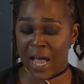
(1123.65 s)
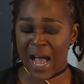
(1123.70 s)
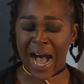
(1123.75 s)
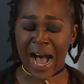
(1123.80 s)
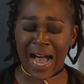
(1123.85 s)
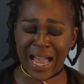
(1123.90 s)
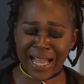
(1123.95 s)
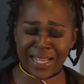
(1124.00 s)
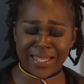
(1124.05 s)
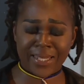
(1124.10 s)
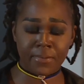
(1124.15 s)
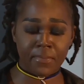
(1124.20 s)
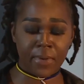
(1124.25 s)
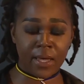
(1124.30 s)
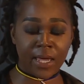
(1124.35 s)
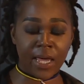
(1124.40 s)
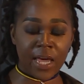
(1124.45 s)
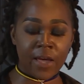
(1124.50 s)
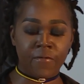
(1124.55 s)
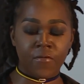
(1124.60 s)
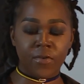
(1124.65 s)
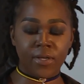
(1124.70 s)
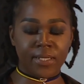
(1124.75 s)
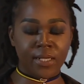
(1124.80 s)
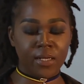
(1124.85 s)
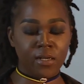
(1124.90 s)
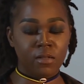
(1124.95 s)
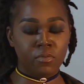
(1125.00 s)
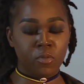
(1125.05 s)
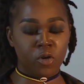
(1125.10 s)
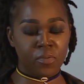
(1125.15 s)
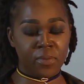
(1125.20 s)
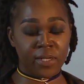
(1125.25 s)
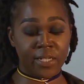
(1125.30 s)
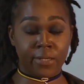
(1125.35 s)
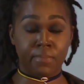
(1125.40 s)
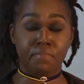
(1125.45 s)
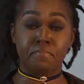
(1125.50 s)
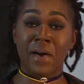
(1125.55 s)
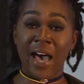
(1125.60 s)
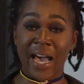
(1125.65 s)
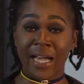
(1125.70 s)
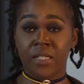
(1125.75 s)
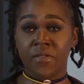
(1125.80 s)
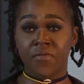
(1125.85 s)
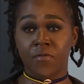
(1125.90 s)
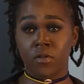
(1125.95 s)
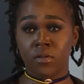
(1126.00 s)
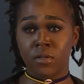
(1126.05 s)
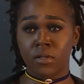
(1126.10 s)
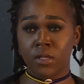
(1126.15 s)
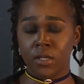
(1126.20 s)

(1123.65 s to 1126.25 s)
I had to make every single moment impactful.